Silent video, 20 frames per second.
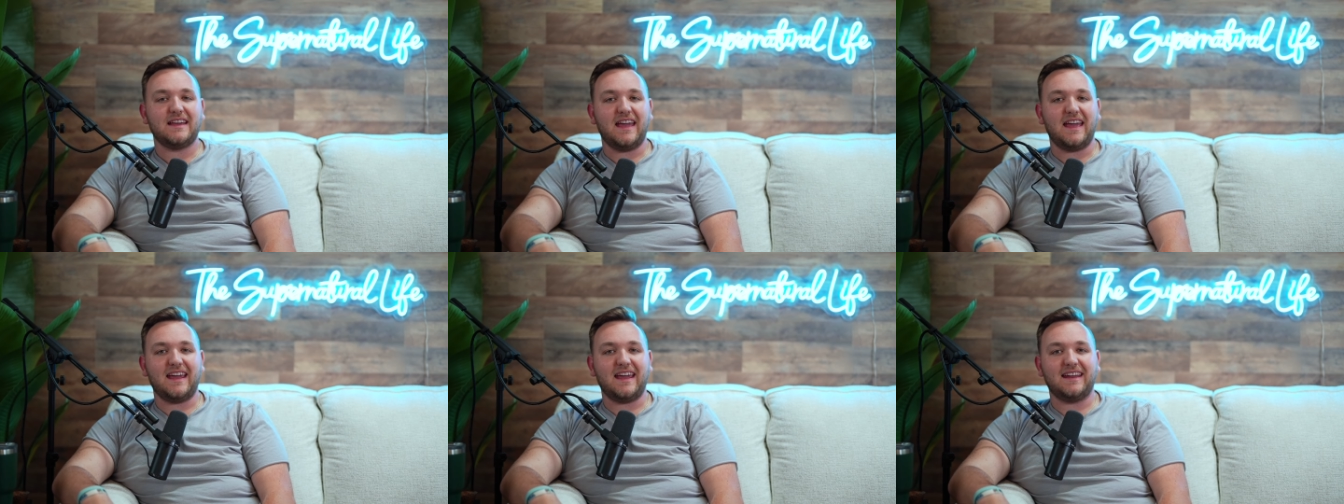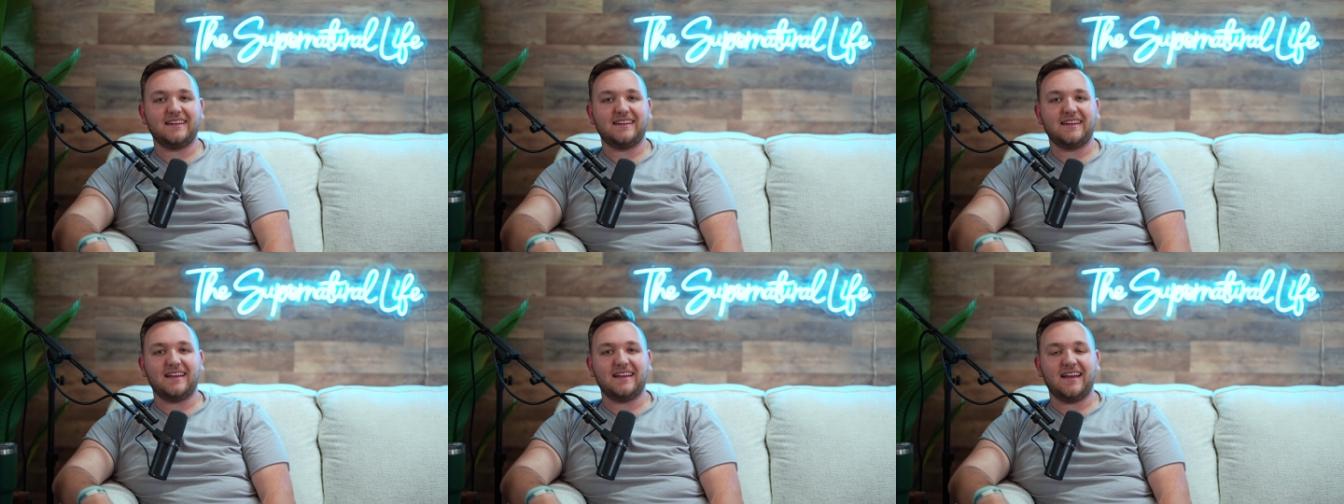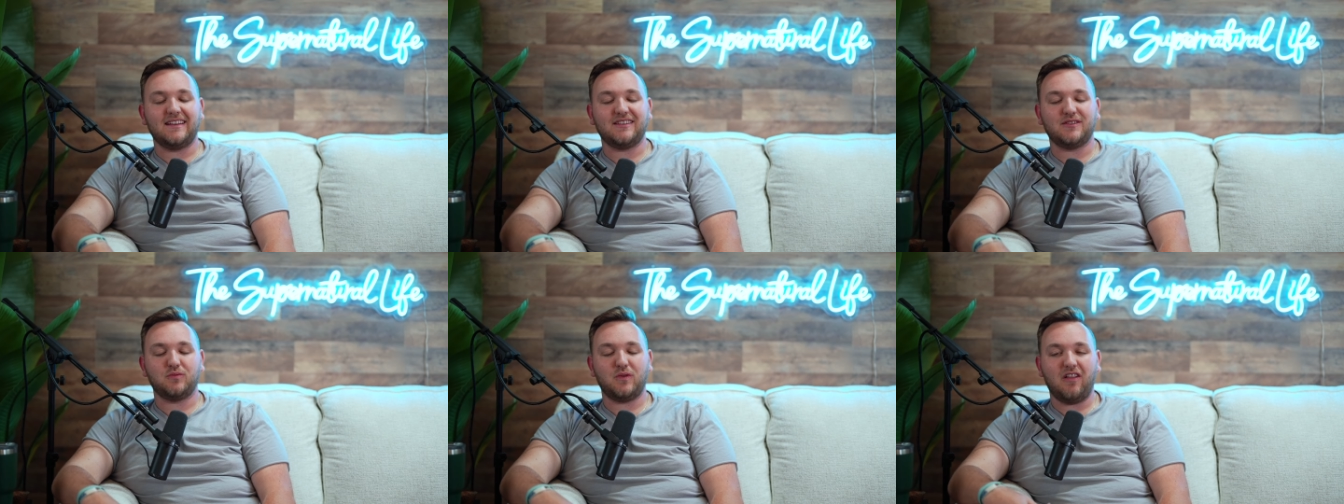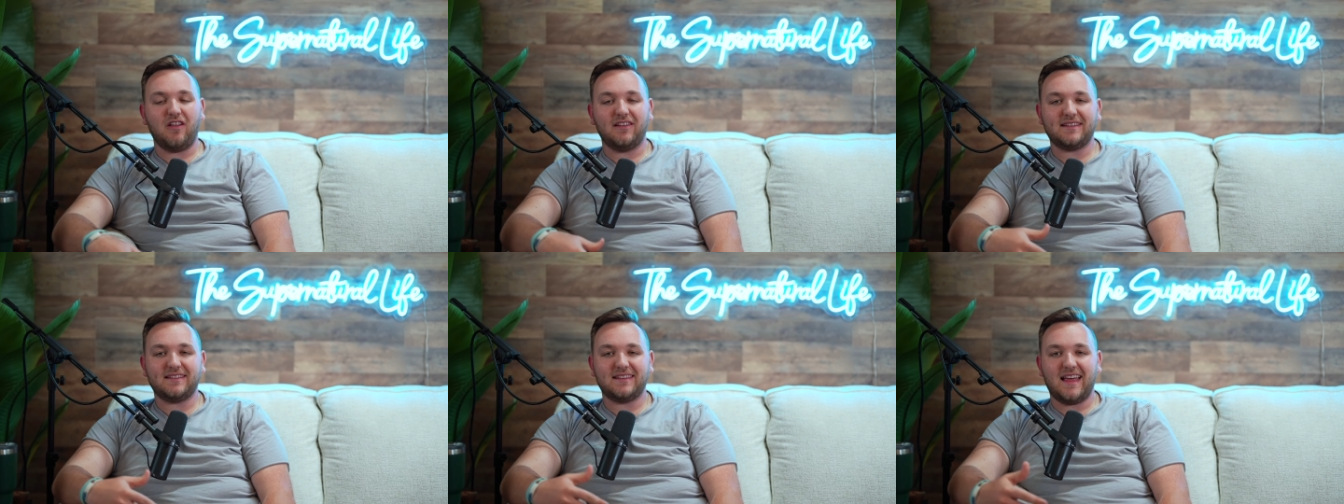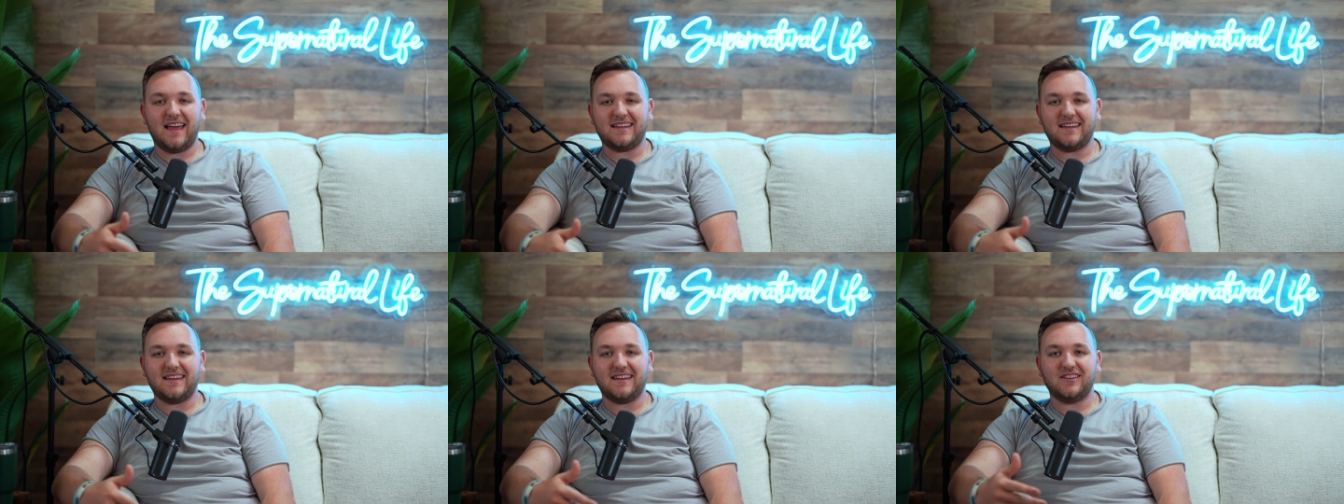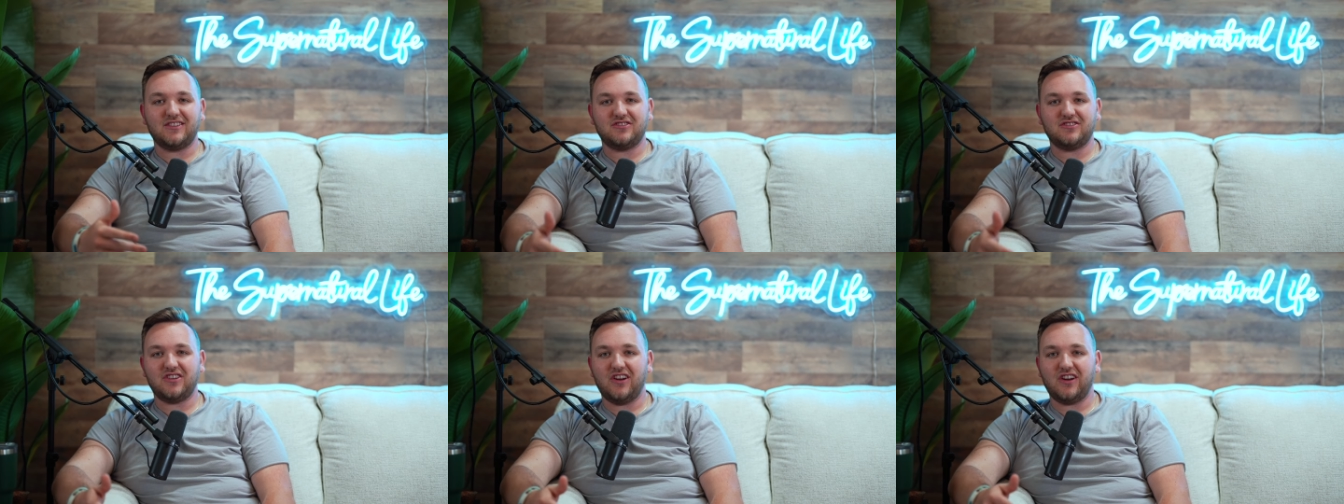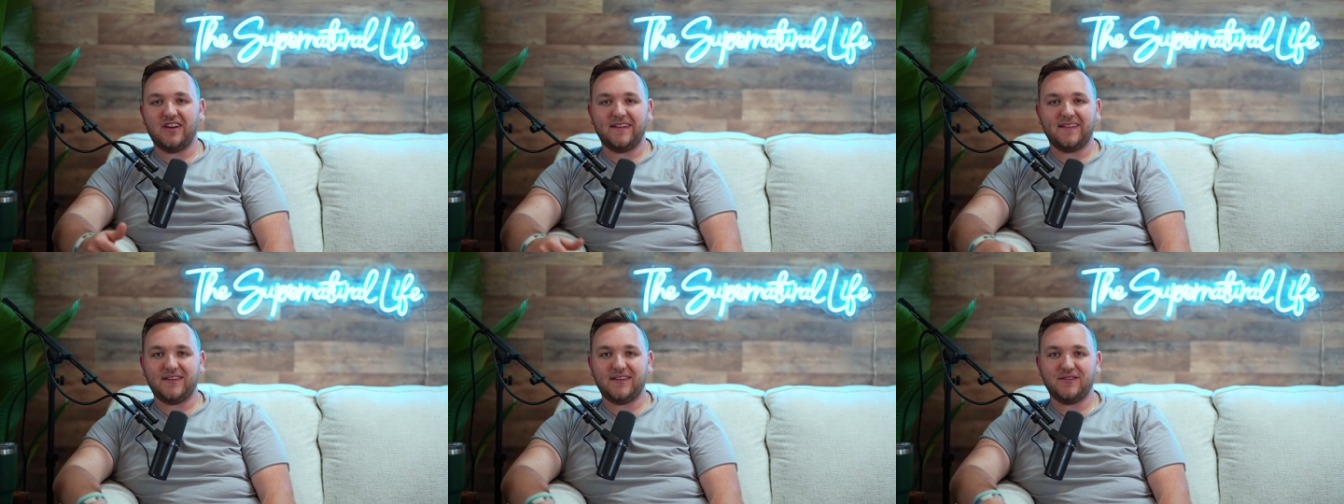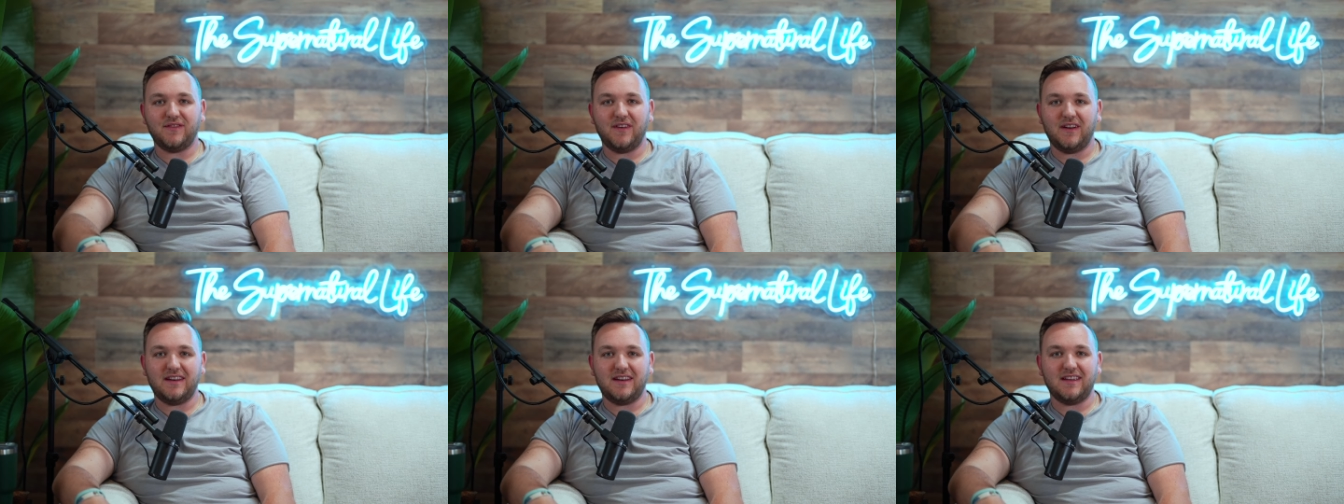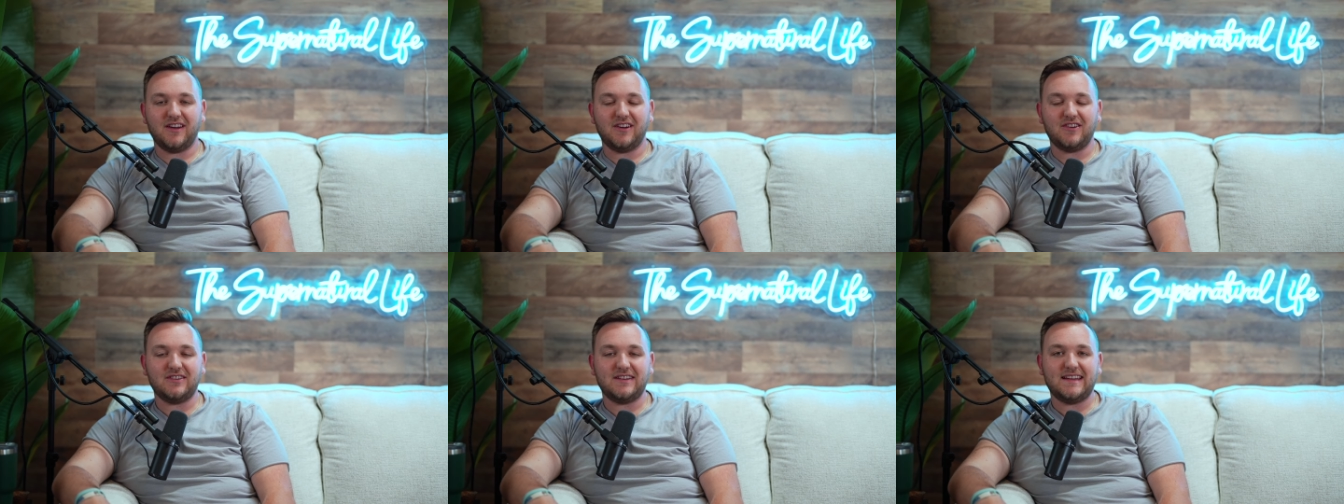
and as well as liking and sharing this video.